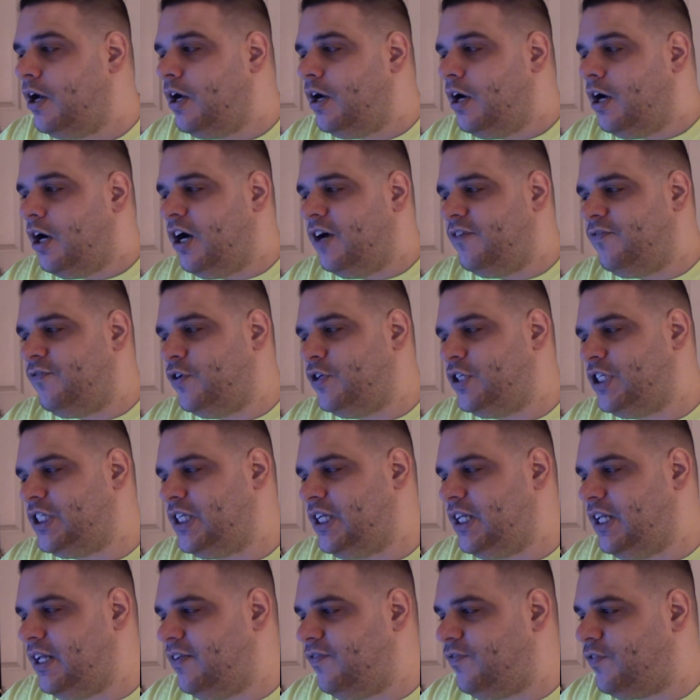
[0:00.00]

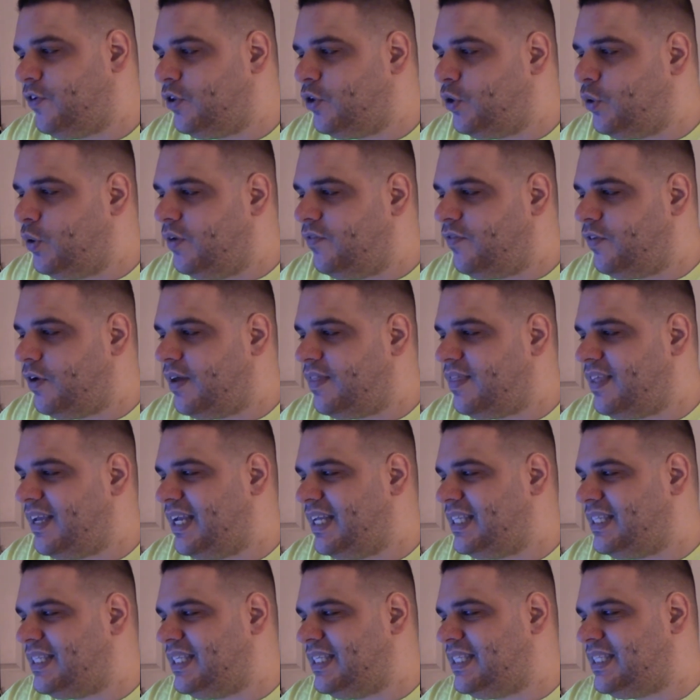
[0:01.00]
Unfortunately for Louisville, I think
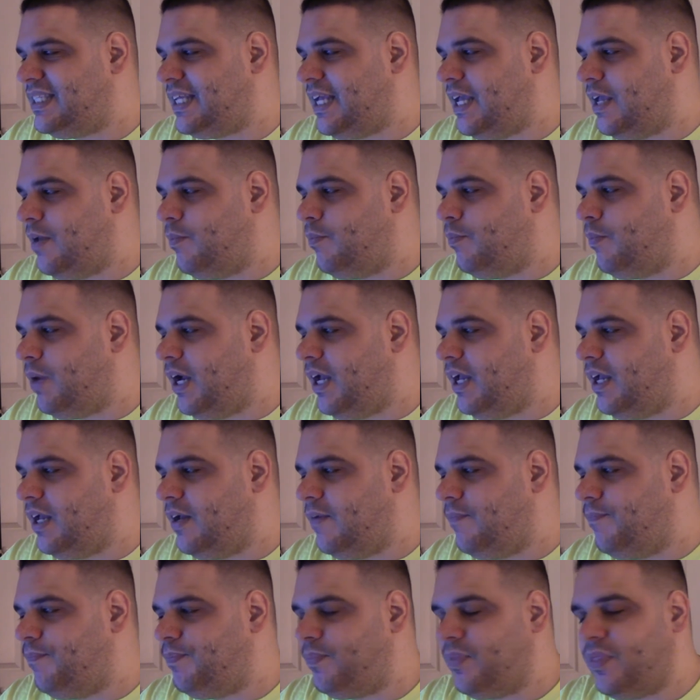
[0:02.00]
NC State might
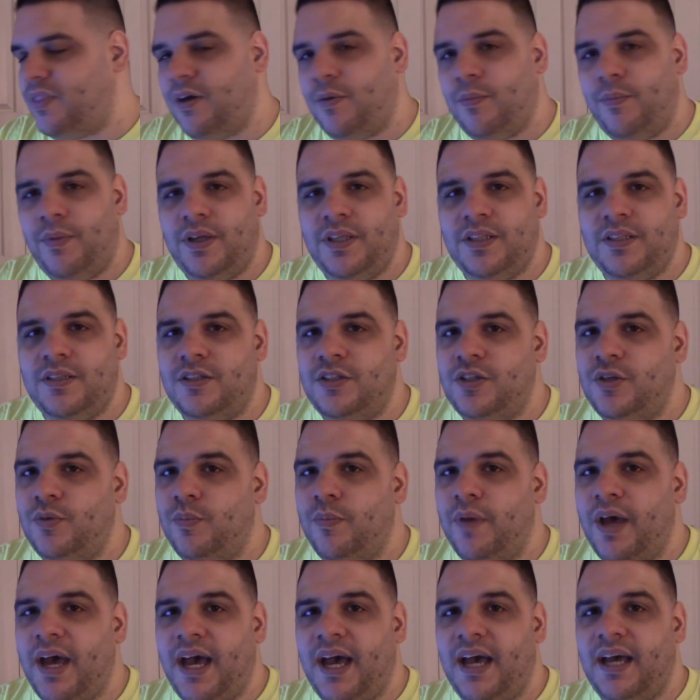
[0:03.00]
they'll be too
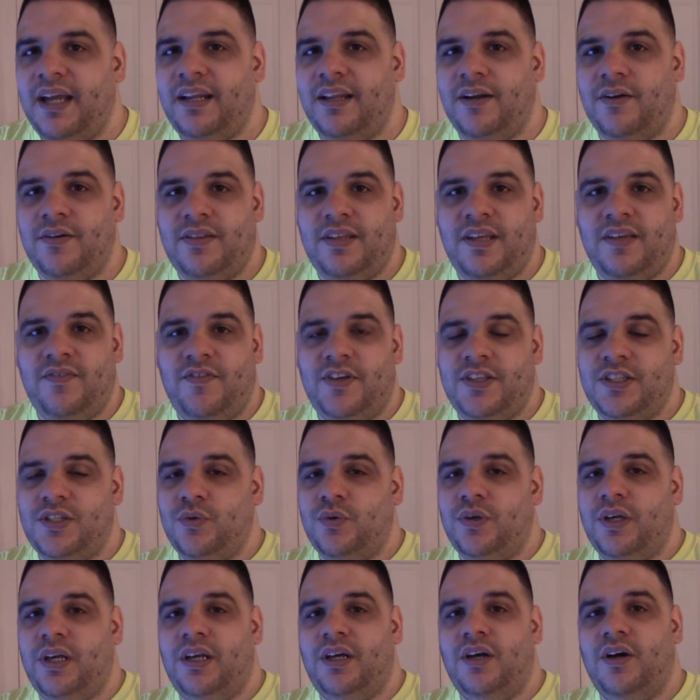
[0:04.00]
mad. Their defense will
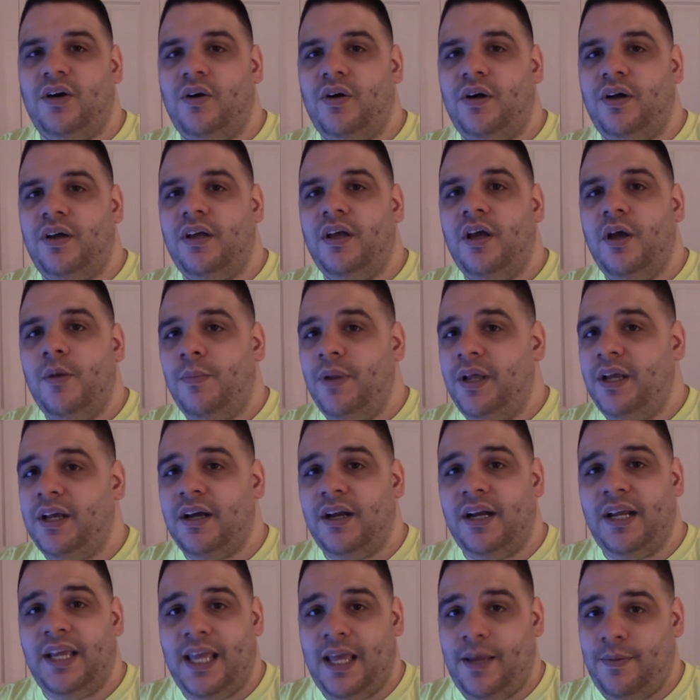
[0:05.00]
get going. Lee
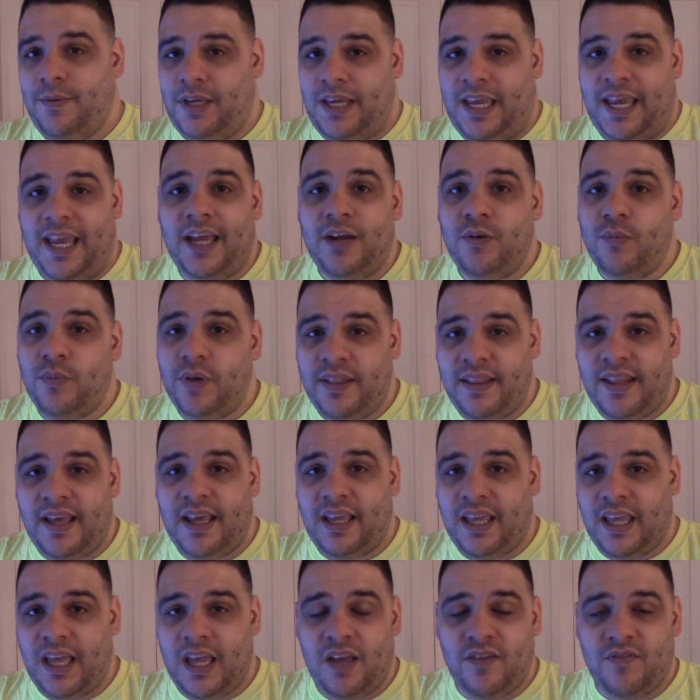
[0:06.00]
Cunningham can win
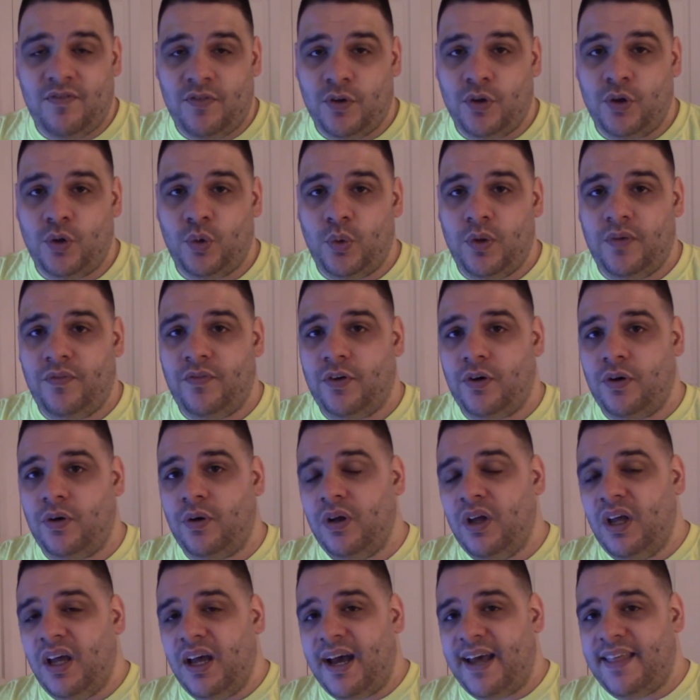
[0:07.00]
that game for Louisville.
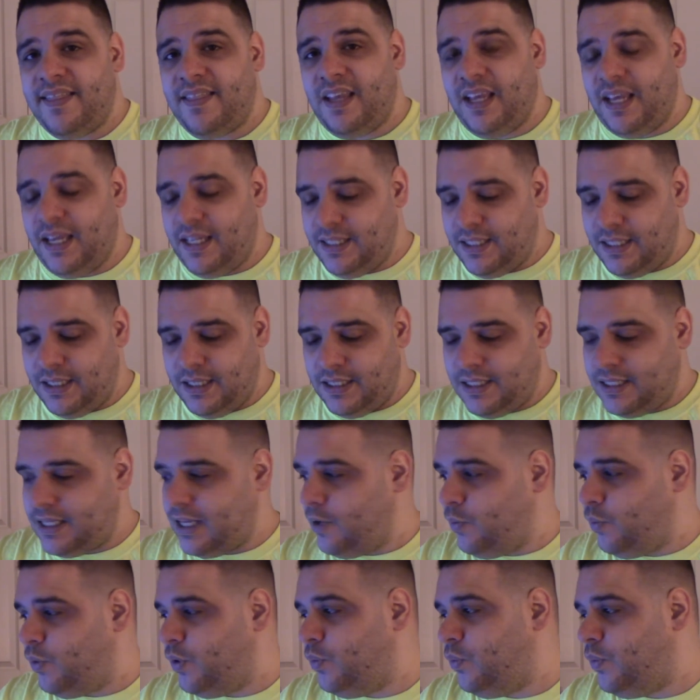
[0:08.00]
I think NC State
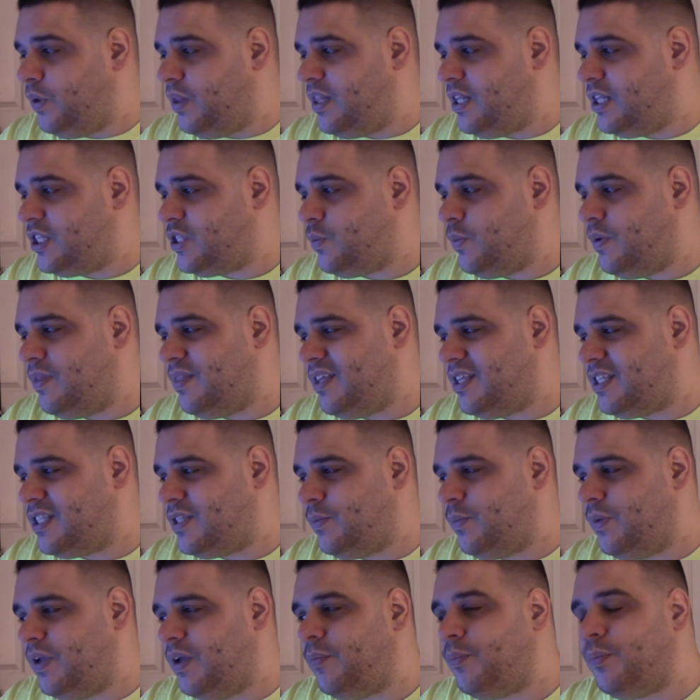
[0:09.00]
will win this one. This will
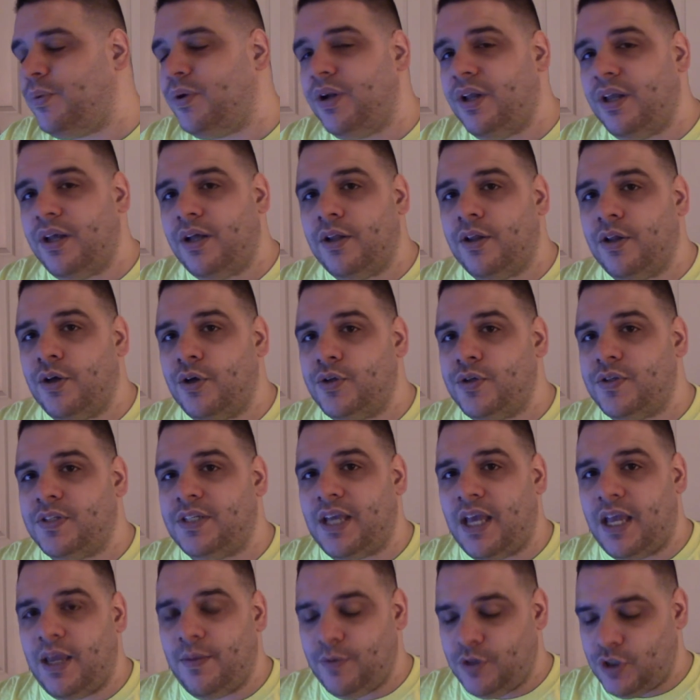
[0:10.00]
be a pretty close
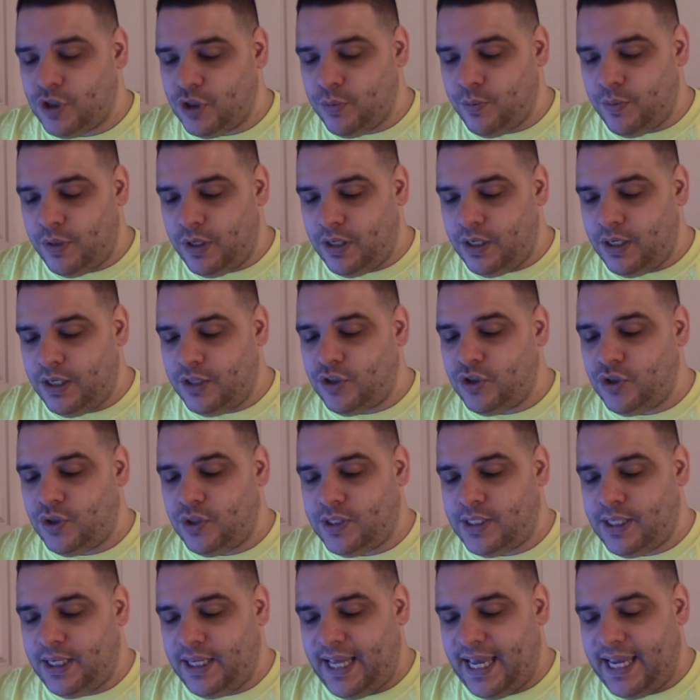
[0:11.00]
game. It should be an
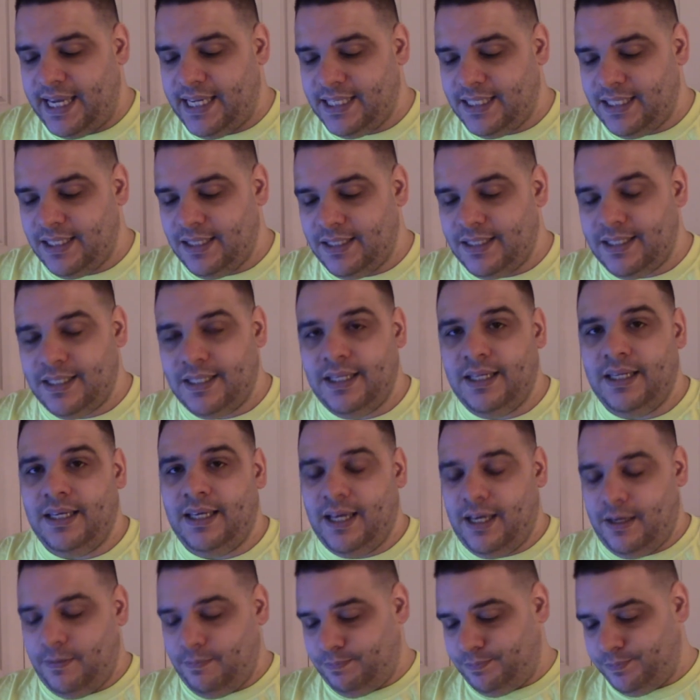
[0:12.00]
interesting ACC
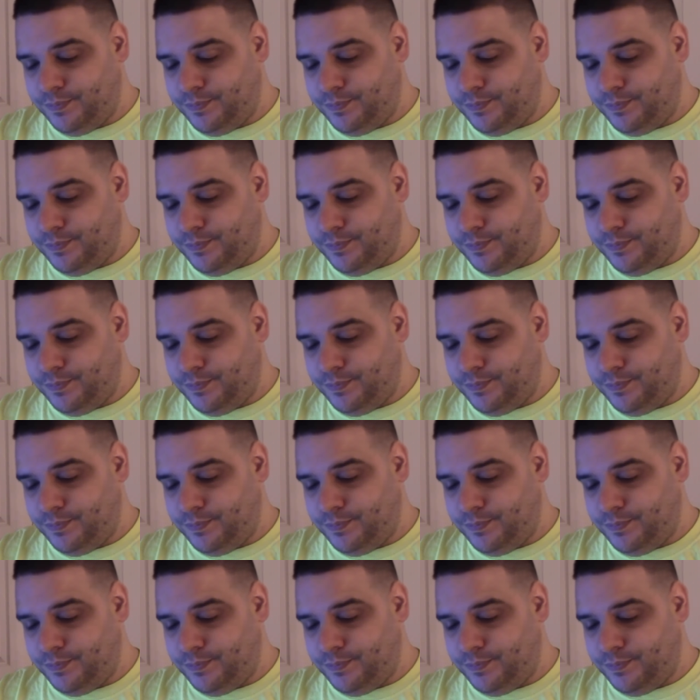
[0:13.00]
game.